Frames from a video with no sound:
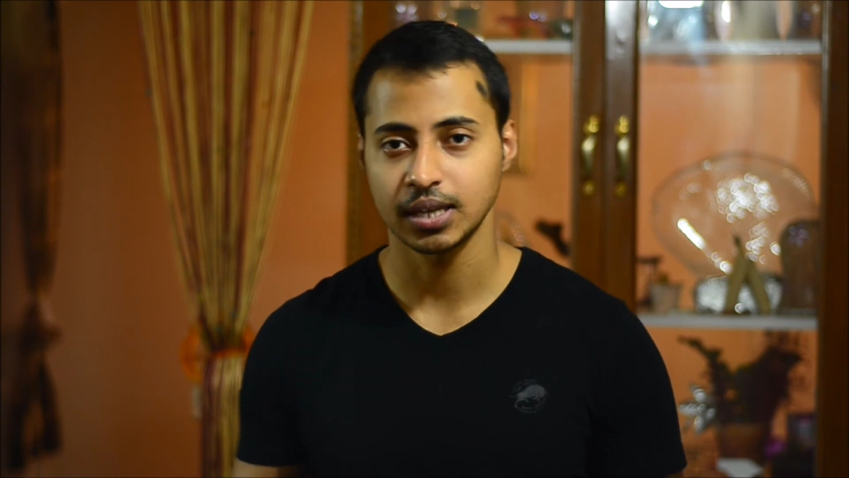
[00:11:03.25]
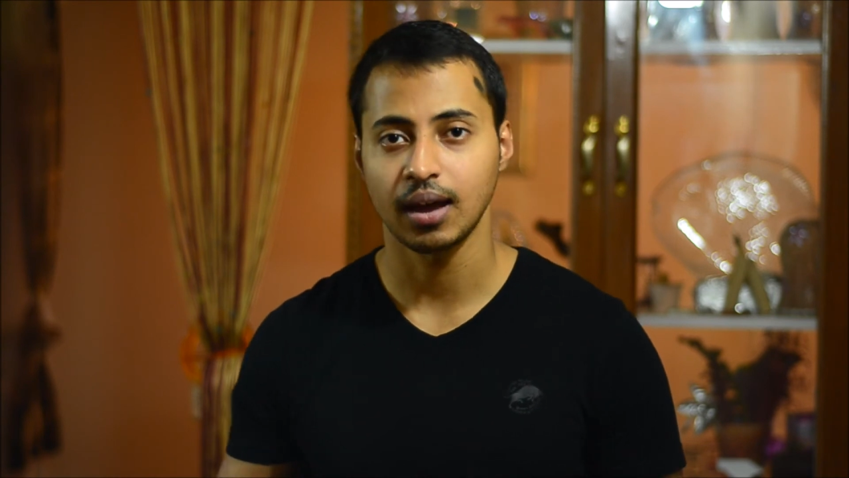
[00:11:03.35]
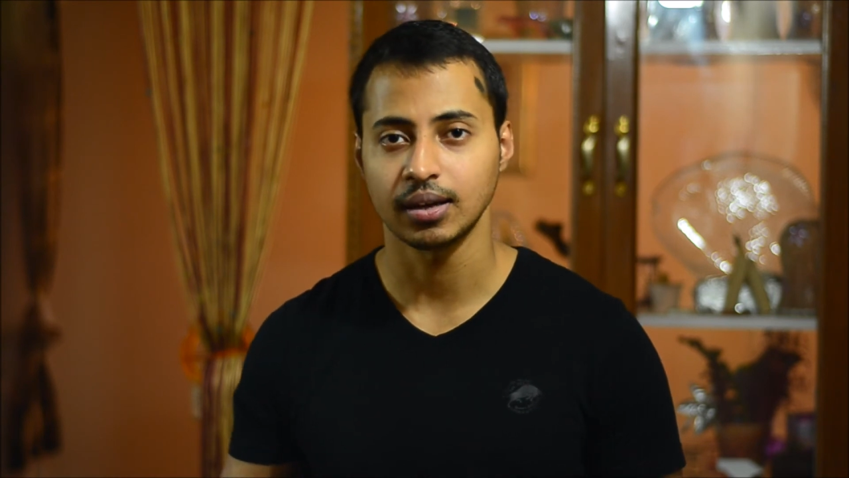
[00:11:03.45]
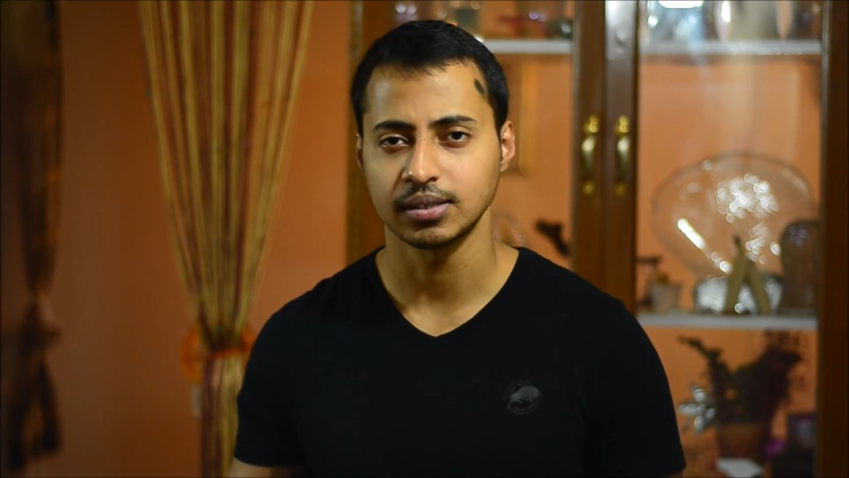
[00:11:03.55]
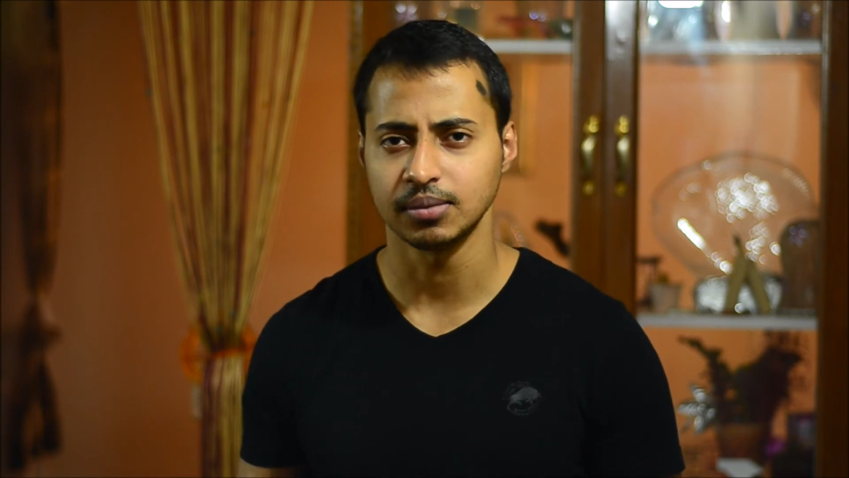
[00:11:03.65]
I
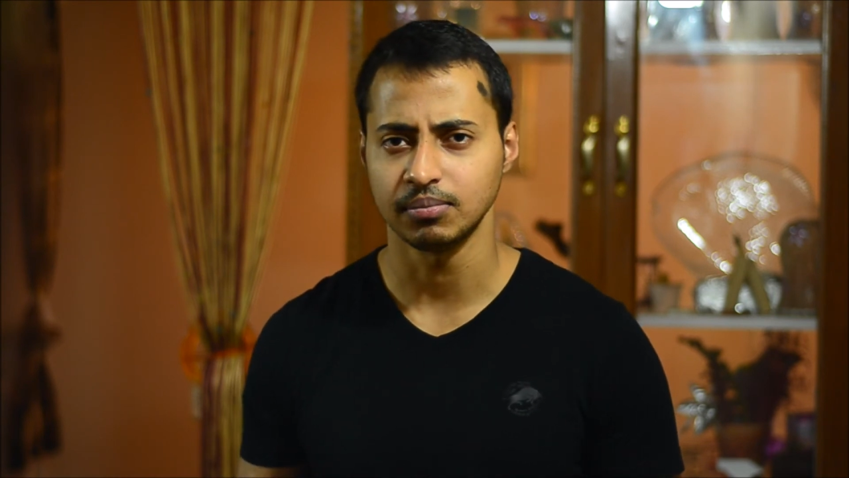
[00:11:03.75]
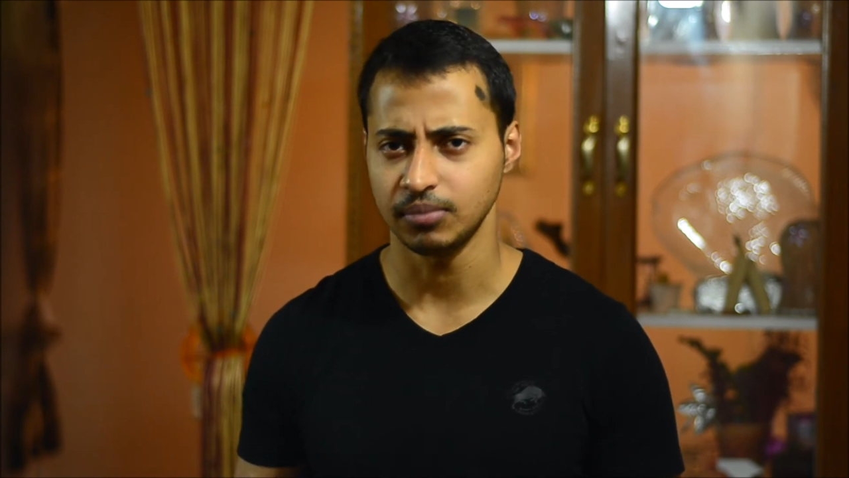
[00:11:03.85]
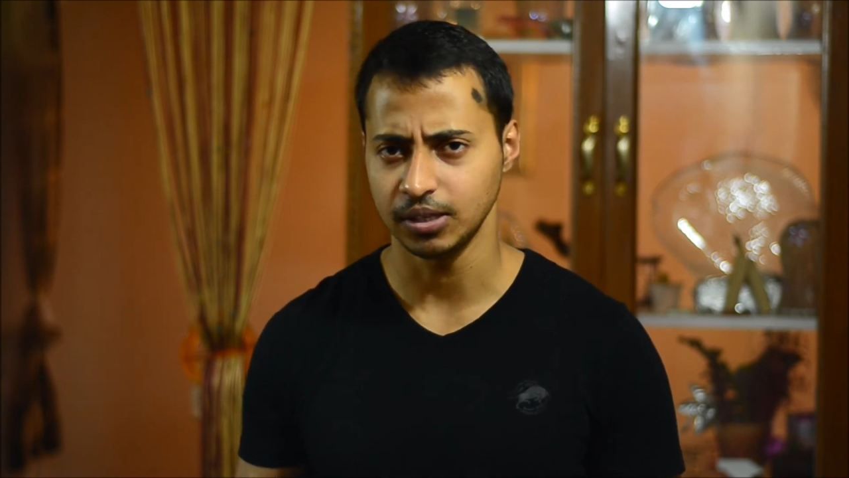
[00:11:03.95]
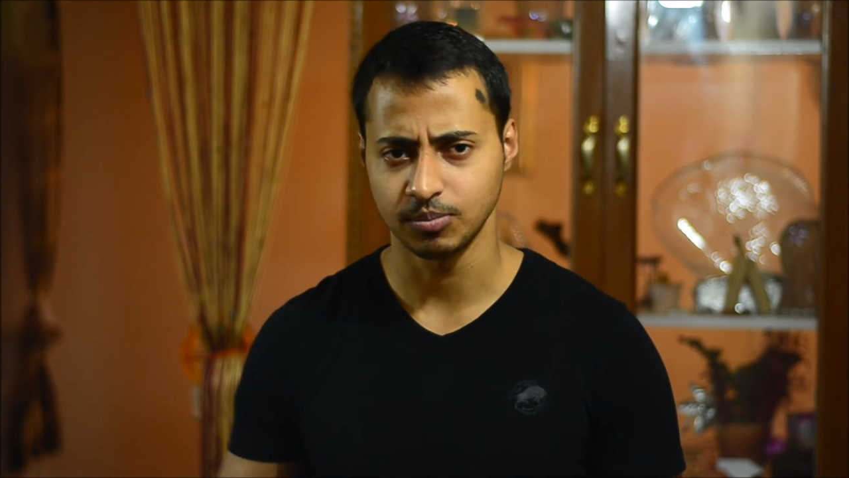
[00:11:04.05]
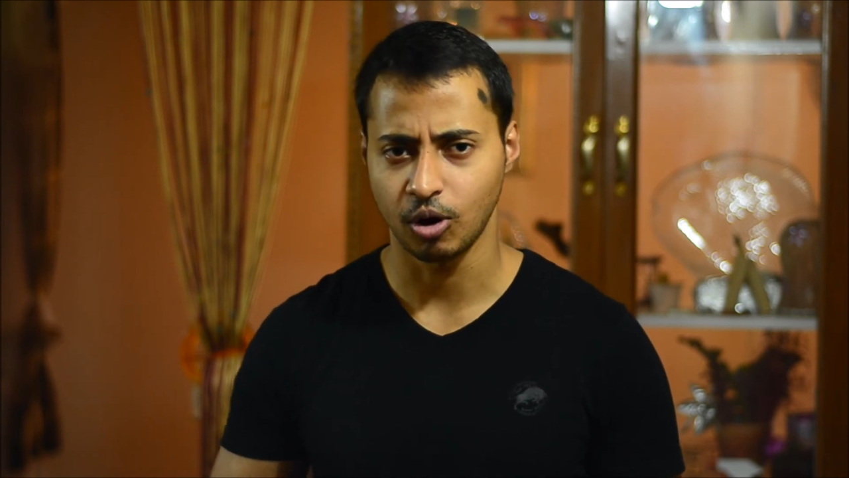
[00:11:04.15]
asked him,
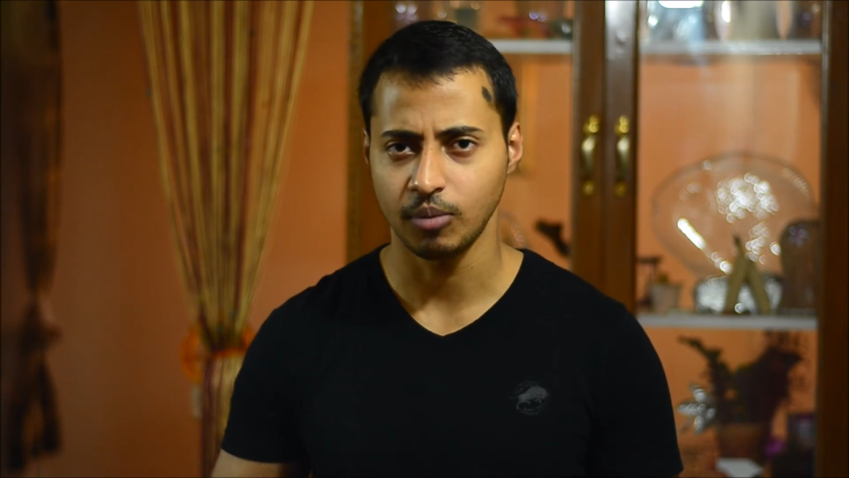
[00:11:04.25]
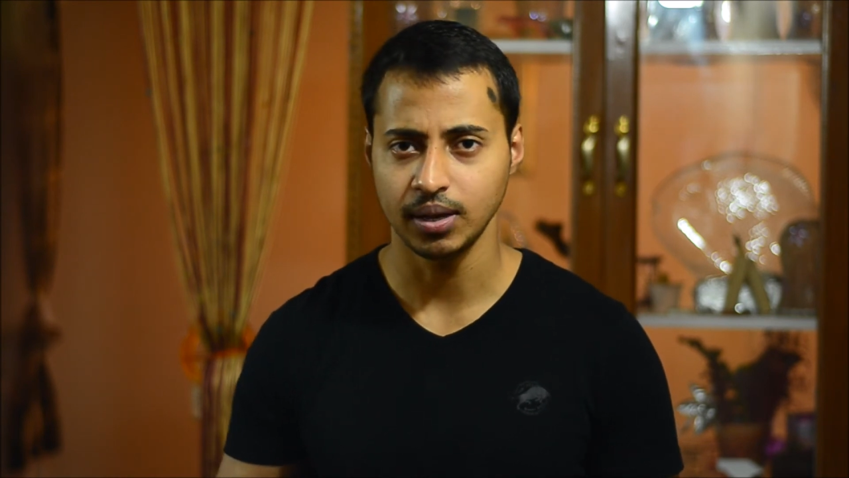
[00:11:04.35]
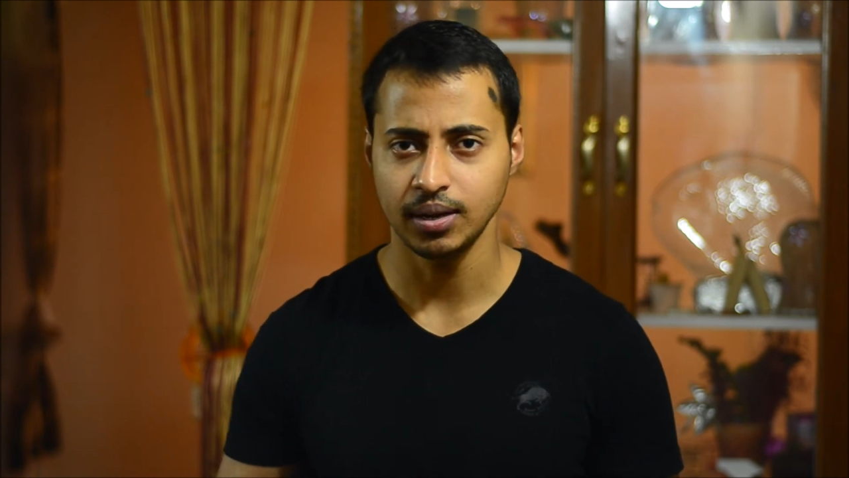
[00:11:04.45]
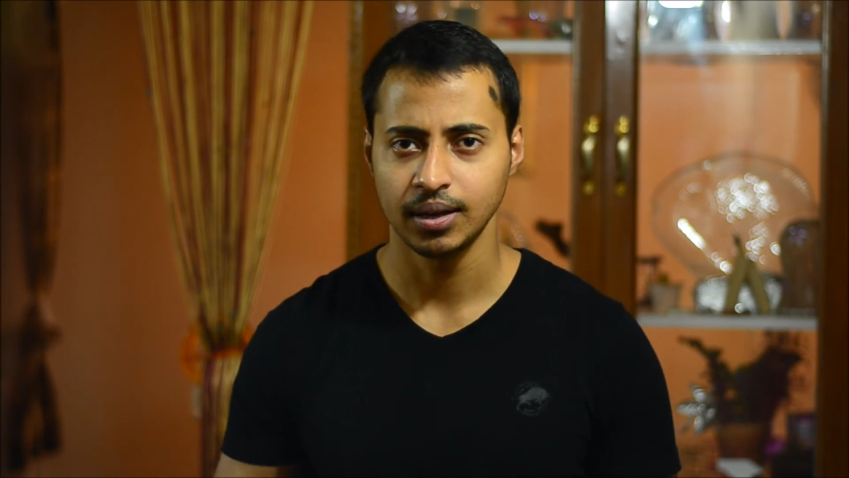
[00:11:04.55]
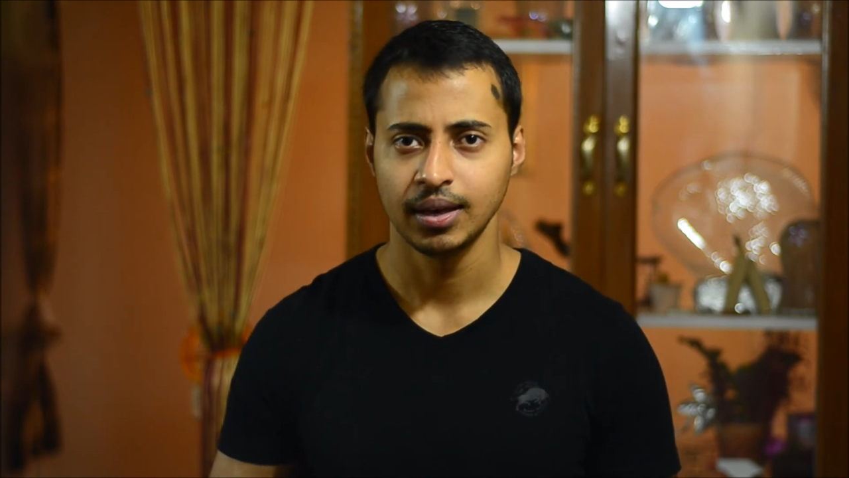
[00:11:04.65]
is mom in?